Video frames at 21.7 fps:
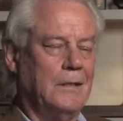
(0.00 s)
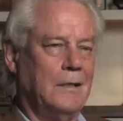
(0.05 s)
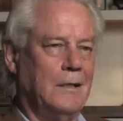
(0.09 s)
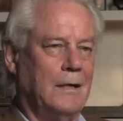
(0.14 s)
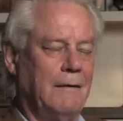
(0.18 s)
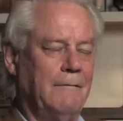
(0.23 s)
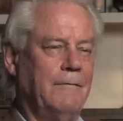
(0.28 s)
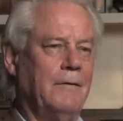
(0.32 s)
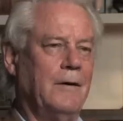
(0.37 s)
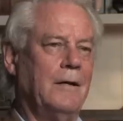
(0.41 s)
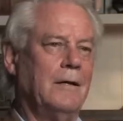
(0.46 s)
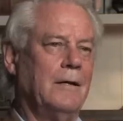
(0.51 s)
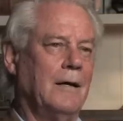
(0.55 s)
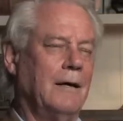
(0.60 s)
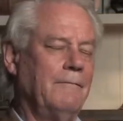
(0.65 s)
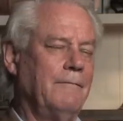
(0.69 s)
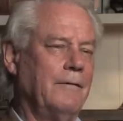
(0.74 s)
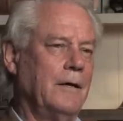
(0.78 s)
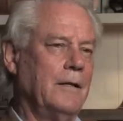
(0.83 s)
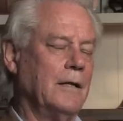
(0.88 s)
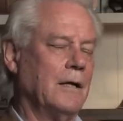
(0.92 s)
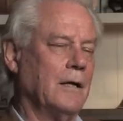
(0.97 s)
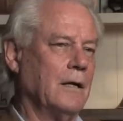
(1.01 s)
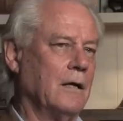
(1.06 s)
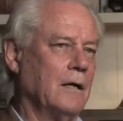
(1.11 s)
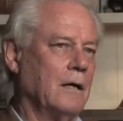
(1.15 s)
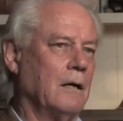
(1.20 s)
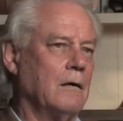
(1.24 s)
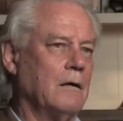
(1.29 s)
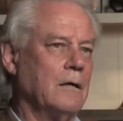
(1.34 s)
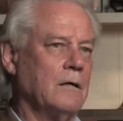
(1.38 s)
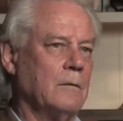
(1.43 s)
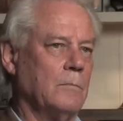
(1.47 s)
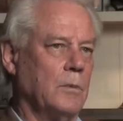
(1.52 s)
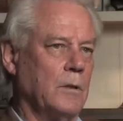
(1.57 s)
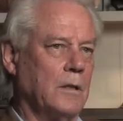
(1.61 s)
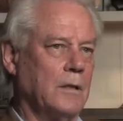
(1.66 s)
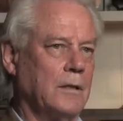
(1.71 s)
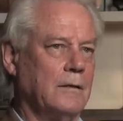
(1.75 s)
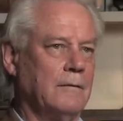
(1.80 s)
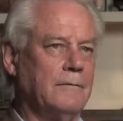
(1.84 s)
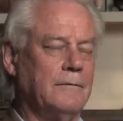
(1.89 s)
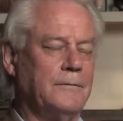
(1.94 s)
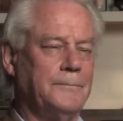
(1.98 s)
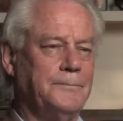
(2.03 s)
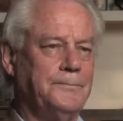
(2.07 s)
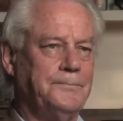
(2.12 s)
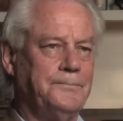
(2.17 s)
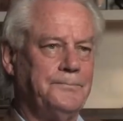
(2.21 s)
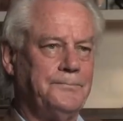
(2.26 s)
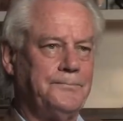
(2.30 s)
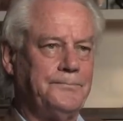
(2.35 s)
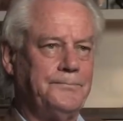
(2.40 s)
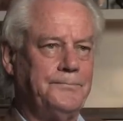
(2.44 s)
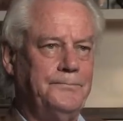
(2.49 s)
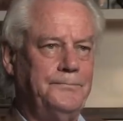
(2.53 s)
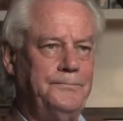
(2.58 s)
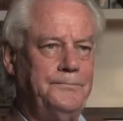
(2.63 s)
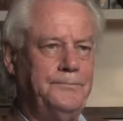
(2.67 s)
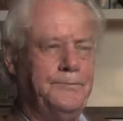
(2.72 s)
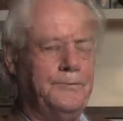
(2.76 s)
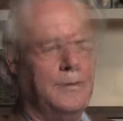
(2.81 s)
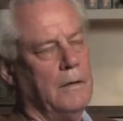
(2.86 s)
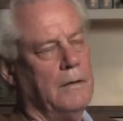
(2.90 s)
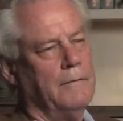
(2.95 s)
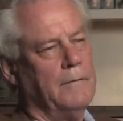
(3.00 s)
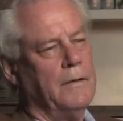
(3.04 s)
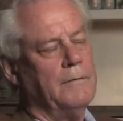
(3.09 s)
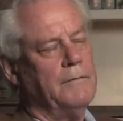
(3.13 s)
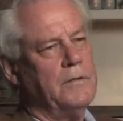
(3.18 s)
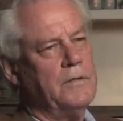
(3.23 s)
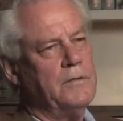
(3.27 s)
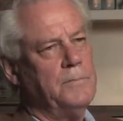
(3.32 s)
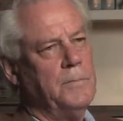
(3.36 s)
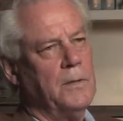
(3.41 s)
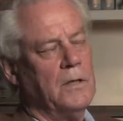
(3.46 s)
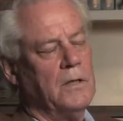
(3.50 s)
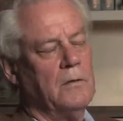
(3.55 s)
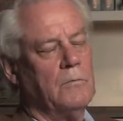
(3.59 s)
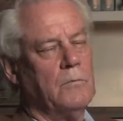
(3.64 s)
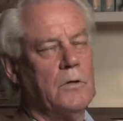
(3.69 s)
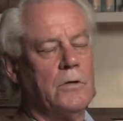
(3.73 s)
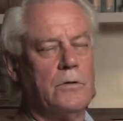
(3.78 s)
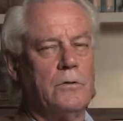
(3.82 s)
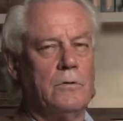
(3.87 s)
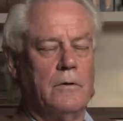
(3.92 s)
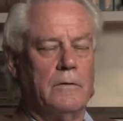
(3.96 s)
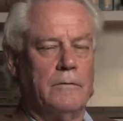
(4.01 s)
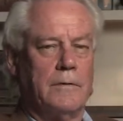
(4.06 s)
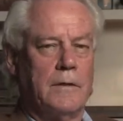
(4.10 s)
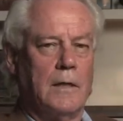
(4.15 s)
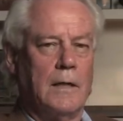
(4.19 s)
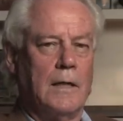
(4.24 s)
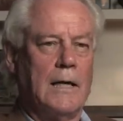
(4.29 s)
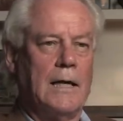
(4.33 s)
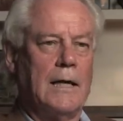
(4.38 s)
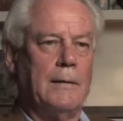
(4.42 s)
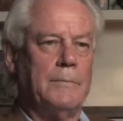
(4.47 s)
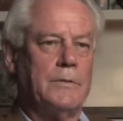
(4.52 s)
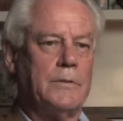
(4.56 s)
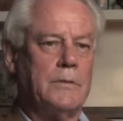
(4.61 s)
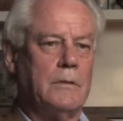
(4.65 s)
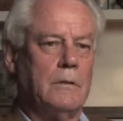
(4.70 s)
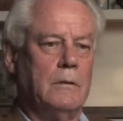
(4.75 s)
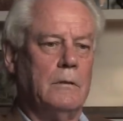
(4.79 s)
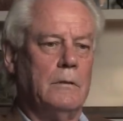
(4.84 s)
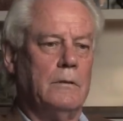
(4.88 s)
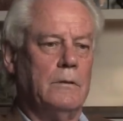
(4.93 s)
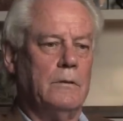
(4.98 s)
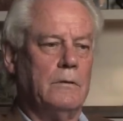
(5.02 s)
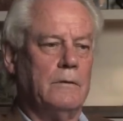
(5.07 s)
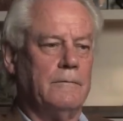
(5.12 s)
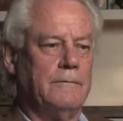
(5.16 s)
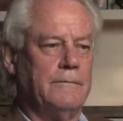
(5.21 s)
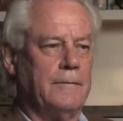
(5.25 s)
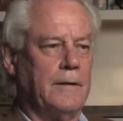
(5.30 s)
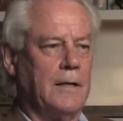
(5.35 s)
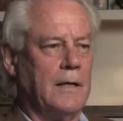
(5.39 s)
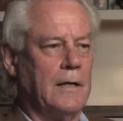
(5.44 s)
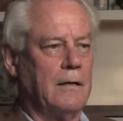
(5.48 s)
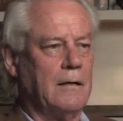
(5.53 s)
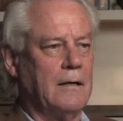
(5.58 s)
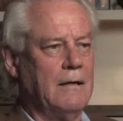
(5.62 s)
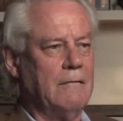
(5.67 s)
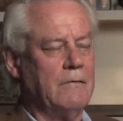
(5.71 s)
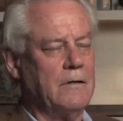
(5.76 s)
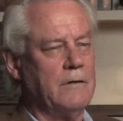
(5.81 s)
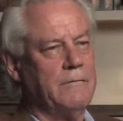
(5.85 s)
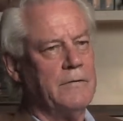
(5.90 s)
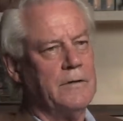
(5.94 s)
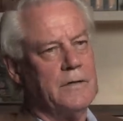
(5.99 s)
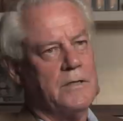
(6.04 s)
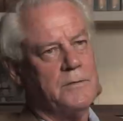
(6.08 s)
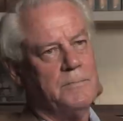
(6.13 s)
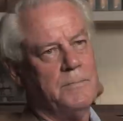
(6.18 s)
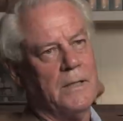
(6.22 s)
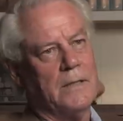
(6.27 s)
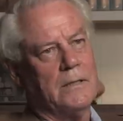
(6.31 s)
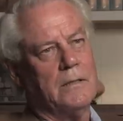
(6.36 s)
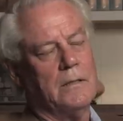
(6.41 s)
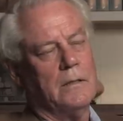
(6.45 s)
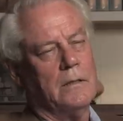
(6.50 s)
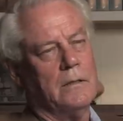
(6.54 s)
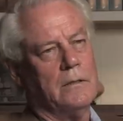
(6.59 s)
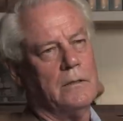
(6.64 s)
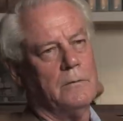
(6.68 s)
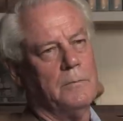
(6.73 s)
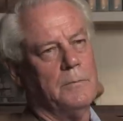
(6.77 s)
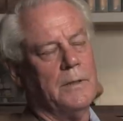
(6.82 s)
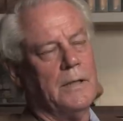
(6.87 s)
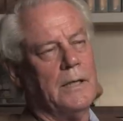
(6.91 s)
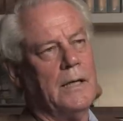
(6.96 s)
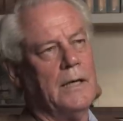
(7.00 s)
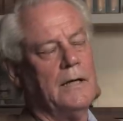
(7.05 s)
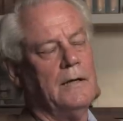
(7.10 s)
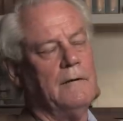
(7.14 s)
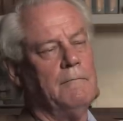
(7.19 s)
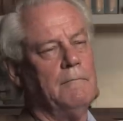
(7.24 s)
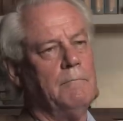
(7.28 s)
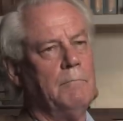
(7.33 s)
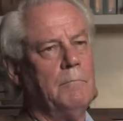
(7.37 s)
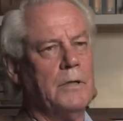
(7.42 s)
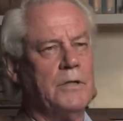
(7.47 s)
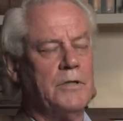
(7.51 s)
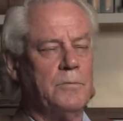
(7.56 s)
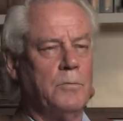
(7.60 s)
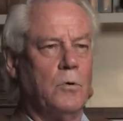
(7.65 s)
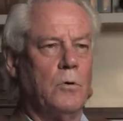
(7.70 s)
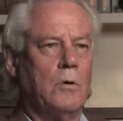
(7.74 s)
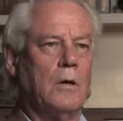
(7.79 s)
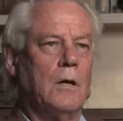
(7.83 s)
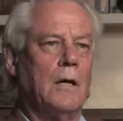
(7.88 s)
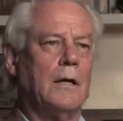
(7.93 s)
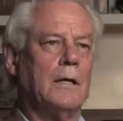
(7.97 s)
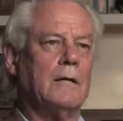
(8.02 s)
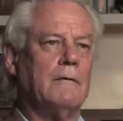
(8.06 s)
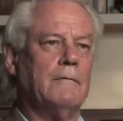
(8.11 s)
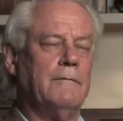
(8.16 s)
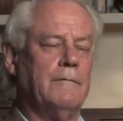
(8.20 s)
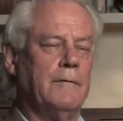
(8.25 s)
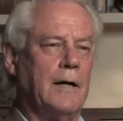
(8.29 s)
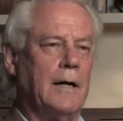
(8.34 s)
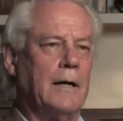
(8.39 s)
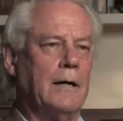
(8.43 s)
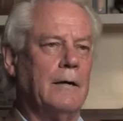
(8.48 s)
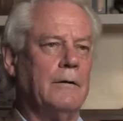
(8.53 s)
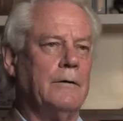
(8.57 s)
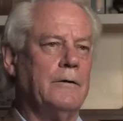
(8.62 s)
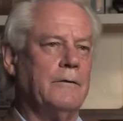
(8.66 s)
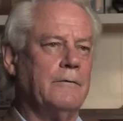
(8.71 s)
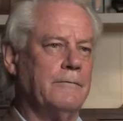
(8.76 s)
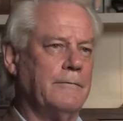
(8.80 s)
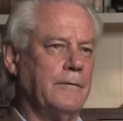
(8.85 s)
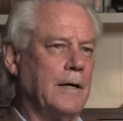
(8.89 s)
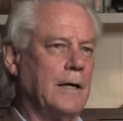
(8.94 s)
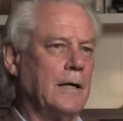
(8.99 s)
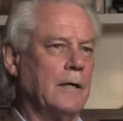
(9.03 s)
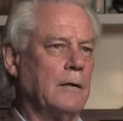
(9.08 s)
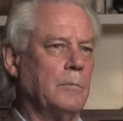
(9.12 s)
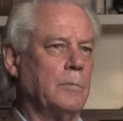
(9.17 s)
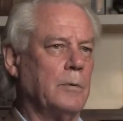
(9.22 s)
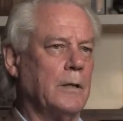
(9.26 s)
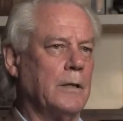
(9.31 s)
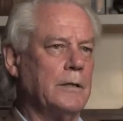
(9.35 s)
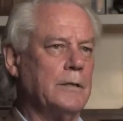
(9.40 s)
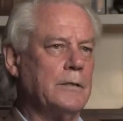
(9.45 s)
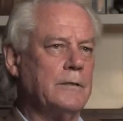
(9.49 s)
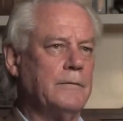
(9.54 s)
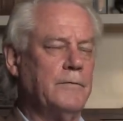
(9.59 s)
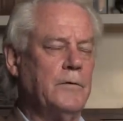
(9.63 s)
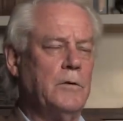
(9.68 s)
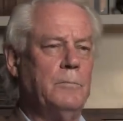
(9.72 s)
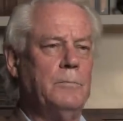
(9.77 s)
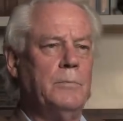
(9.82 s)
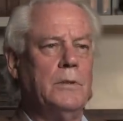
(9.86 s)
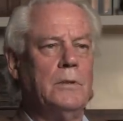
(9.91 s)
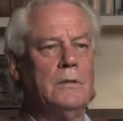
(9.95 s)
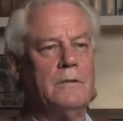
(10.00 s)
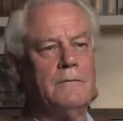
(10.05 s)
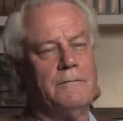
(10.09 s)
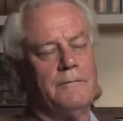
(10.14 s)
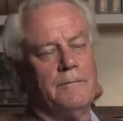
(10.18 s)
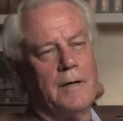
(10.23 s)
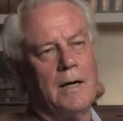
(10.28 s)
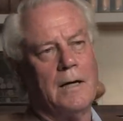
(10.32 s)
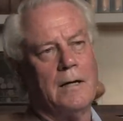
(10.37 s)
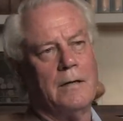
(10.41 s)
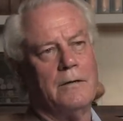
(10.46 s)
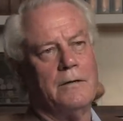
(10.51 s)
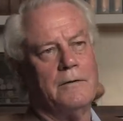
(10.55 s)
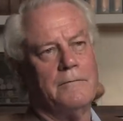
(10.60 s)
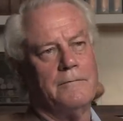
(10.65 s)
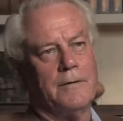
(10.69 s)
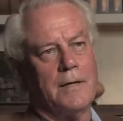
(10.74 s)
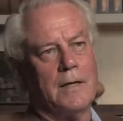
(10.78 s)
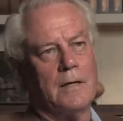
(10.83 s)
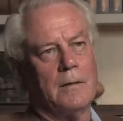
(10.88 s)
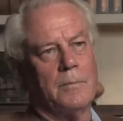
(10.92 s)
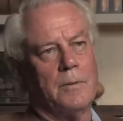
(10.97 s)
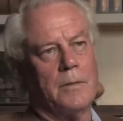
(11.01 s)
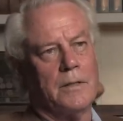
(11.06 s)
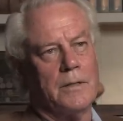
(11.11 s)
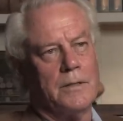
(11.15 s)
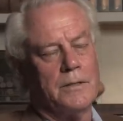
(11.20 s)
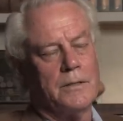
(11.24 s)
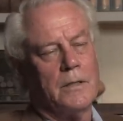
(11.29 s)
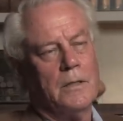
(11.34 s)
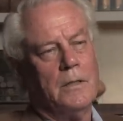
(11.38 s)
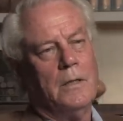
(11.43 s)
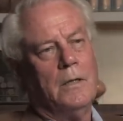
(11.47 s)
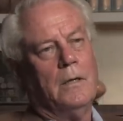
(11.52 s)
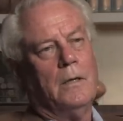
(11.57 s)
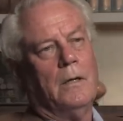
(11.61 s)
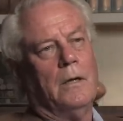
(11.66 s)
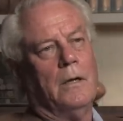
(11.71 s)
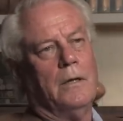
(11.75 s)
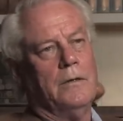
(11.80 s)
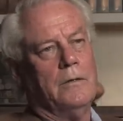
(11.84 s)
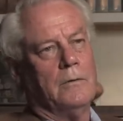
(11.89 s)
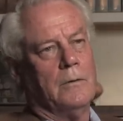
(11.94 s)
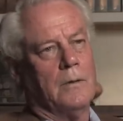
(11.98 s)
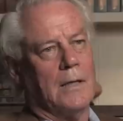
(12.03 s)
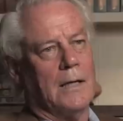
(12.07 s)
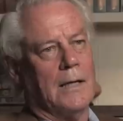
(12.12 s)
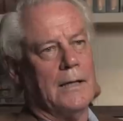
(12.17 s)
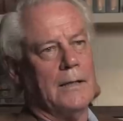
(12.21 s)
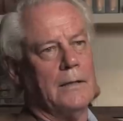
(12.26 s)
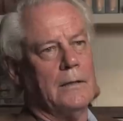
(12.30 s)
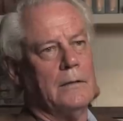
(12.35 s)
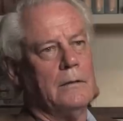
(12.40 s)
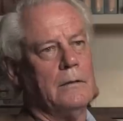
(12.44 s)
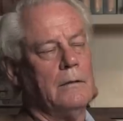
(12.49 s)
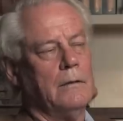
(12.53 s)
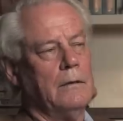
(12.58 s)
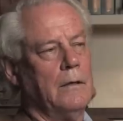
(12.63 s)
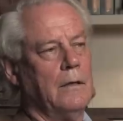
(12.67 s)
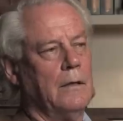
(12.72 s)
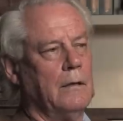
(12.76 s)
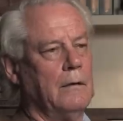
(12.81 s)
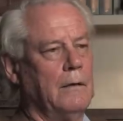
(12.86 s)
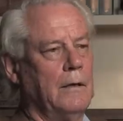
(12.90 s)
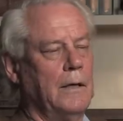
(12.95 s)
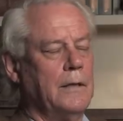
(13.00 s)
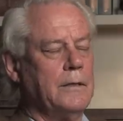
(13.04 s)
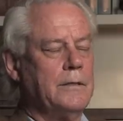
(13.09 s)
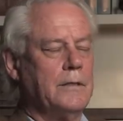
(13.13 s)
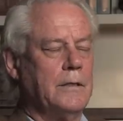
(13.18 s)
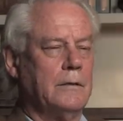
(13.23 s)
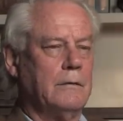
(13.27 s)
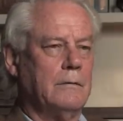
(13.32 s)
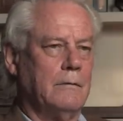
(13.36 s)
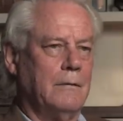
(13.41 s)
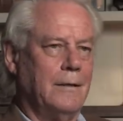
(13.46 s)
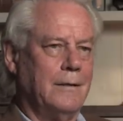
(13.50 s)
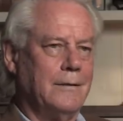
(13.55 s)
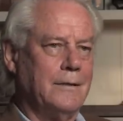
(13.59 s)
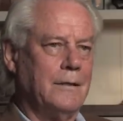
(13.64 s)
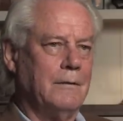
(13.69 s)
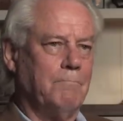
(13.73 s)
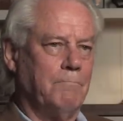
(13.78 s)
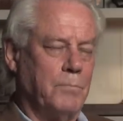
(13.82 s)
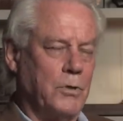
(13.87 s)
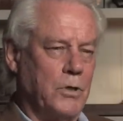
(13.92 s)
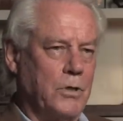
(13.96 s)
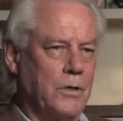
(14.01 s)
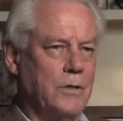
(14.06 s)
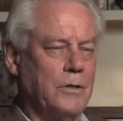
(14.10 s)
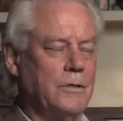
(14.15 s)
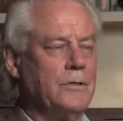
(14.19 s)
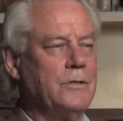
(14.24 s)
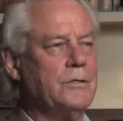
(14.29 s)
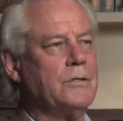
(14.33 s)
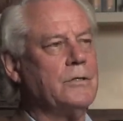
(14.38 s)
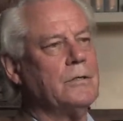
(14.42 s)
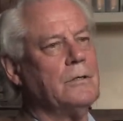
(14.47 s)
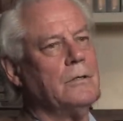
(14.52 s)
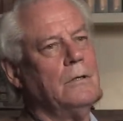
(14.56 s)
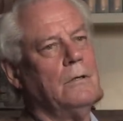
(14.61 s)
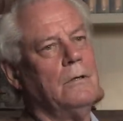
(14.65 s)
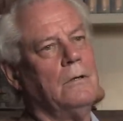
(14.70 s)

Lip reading: I find that a little hard to believe. If this building were to have collapsed due to fire, I would have expected it to behave much more like a fire in your fireplace. If you build a fire in your fireplace and you light it, as it burns